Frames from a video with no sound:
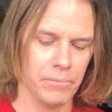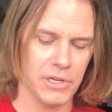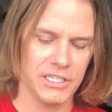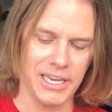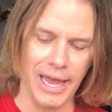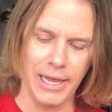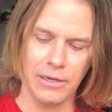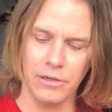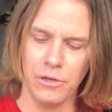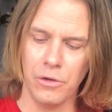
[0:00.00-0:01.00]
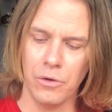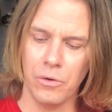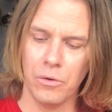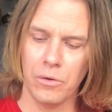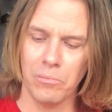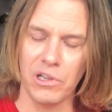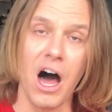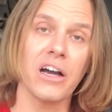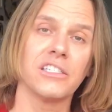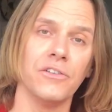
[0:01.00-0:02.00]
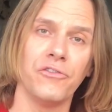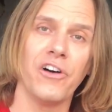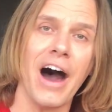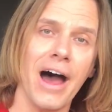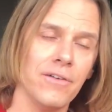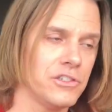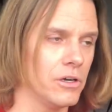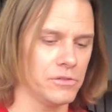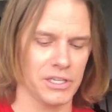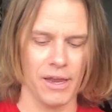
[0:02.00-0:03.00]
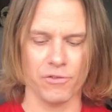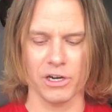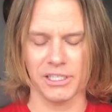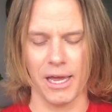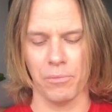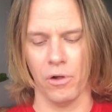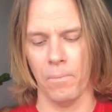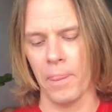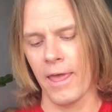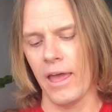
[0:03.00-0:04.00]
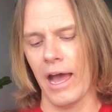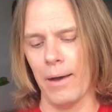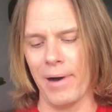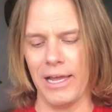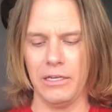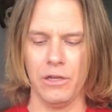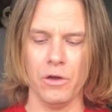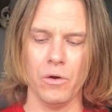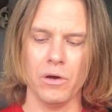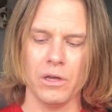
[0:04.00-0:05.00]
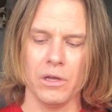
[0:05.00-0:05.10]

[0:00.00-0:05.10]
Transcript: say, do blocks of 5. So say, for example, I might do